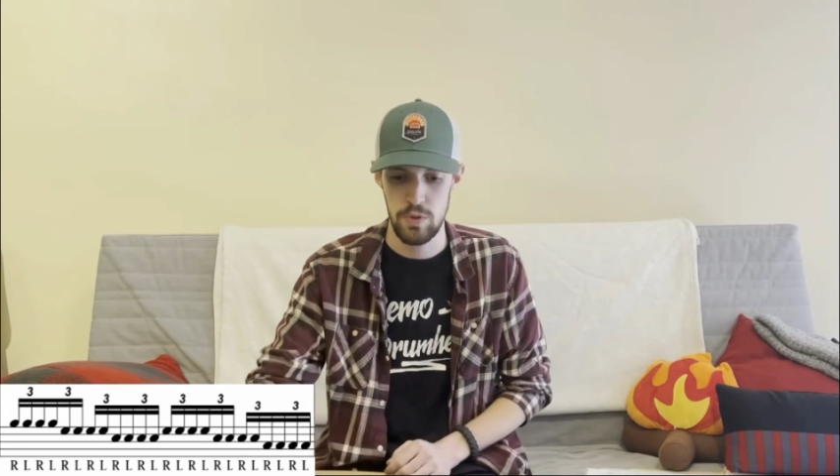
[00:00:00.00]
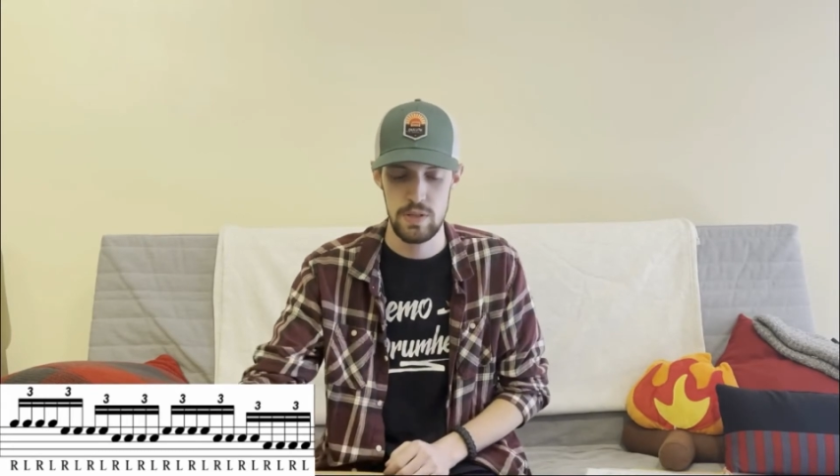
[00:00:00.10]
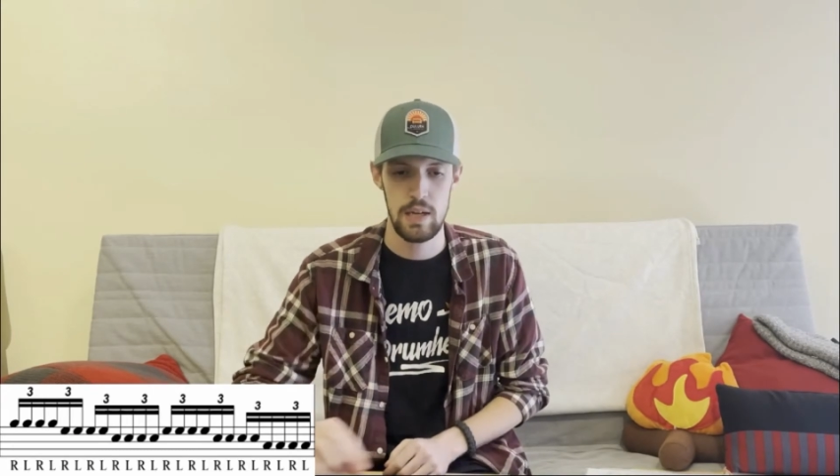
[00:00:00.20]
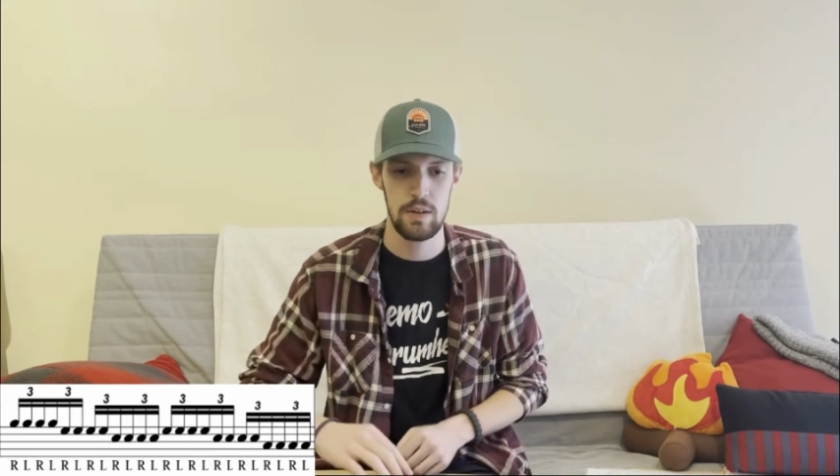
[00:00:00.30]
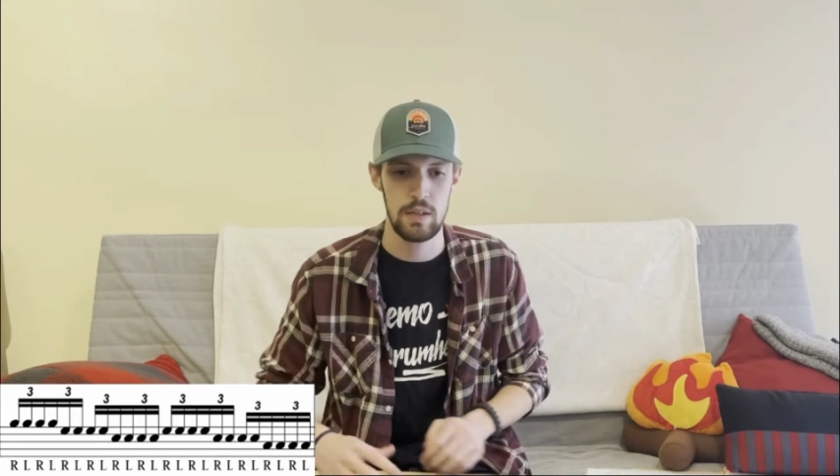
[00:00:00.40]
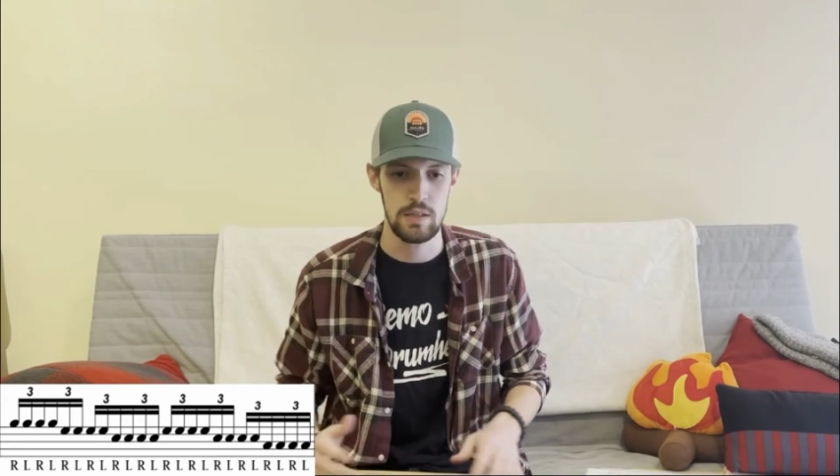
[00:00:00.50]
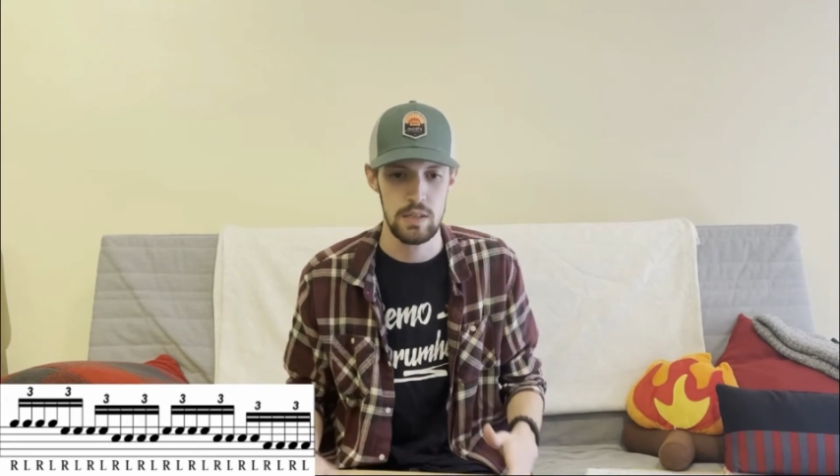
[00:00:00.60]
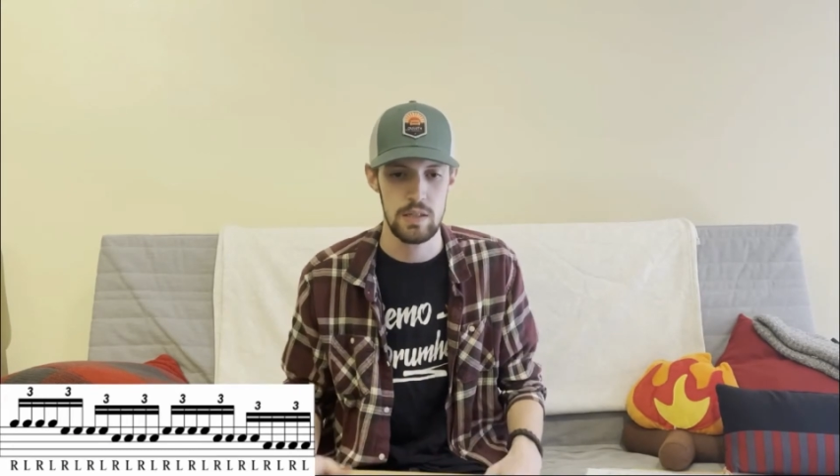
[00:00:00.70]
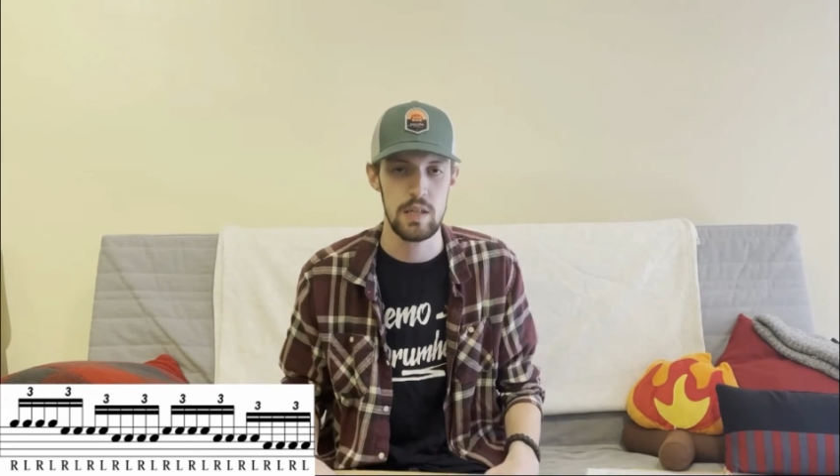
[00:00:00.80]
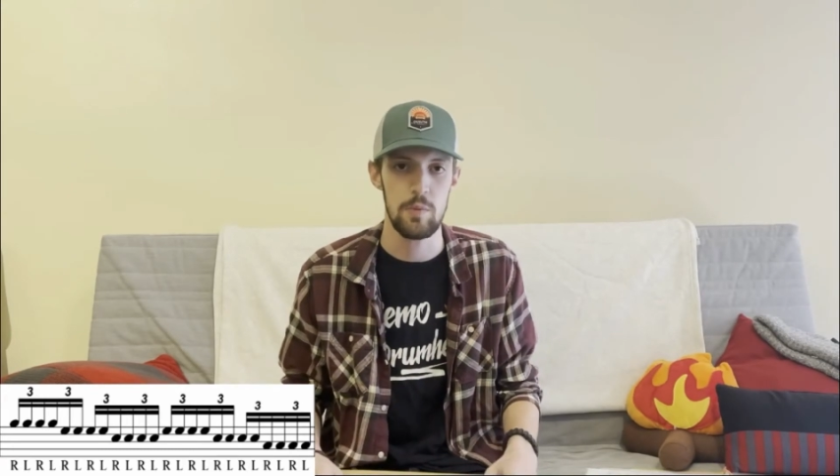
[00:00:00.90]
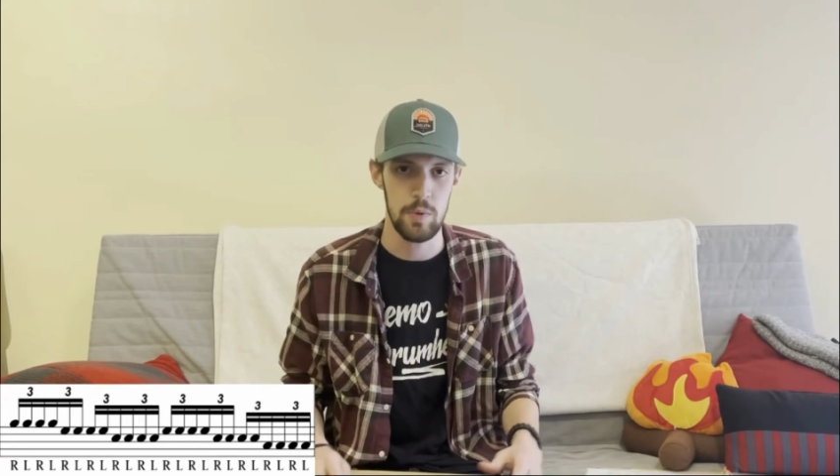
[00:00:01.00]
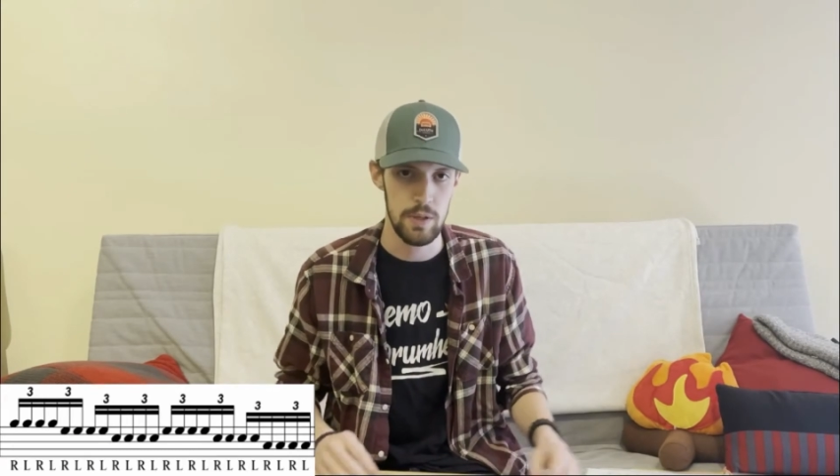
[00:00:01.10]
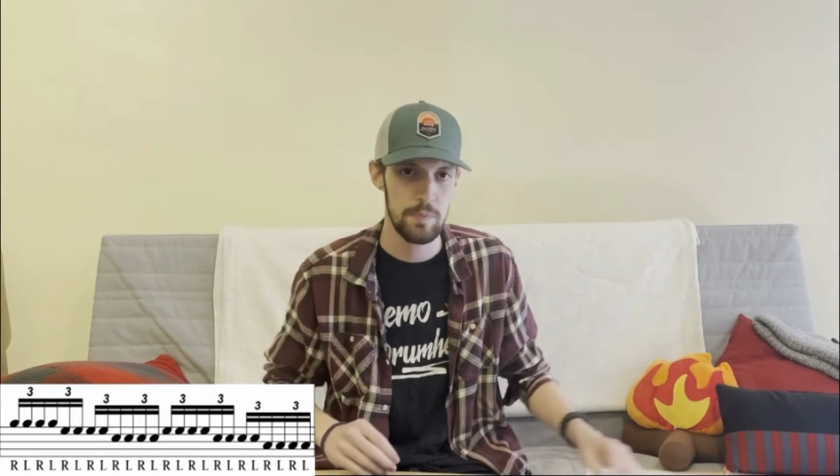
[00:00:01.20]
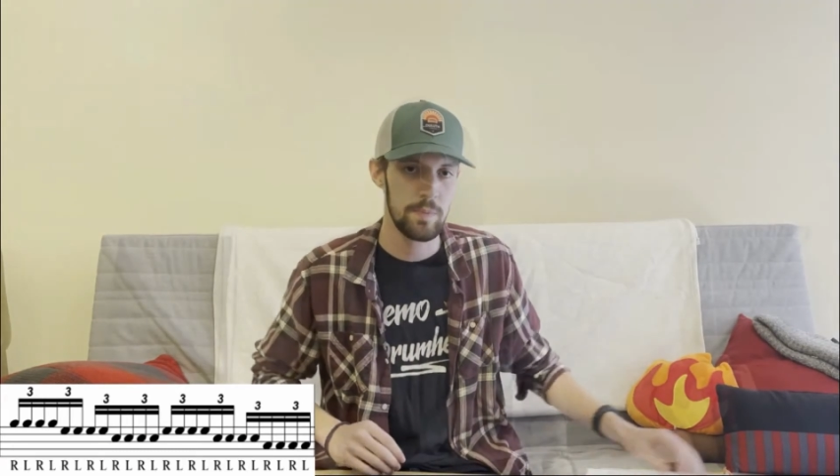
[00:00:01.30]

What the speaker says: sounding 6 tuplet.